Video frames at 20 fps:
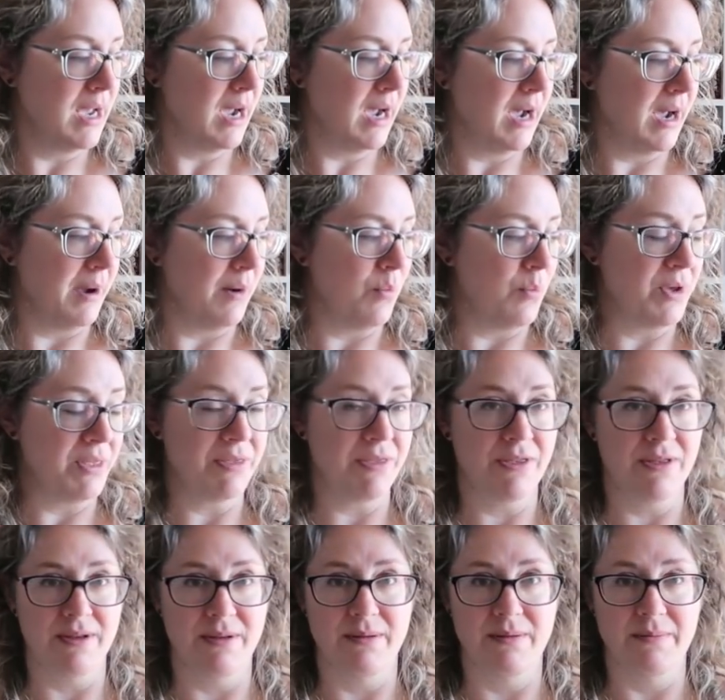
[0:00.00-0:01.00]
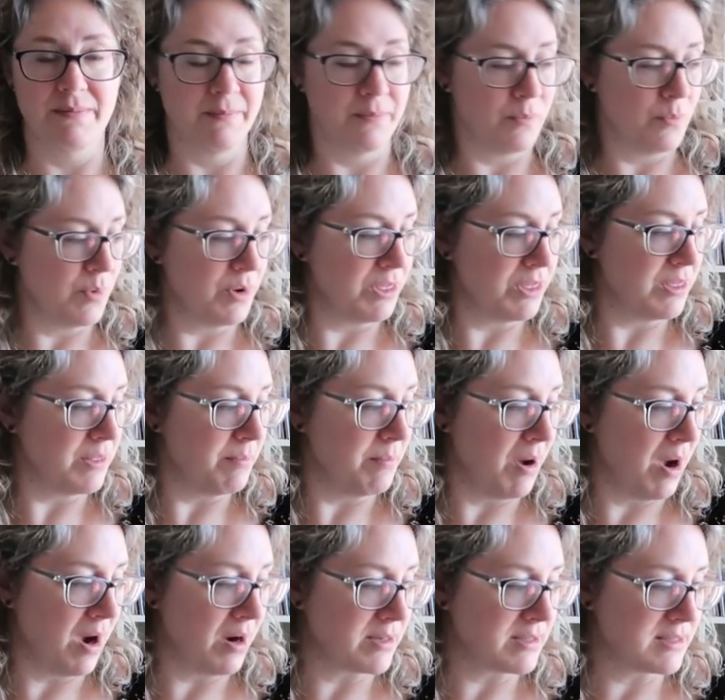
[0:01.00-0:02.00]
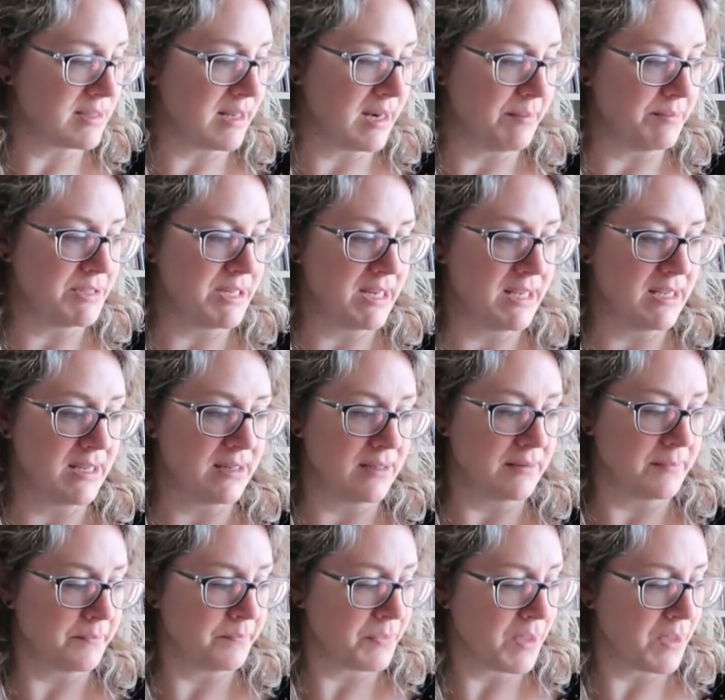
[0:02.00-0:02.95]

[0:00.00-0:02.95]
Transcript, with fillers: Uh, with the with the box that I'm taking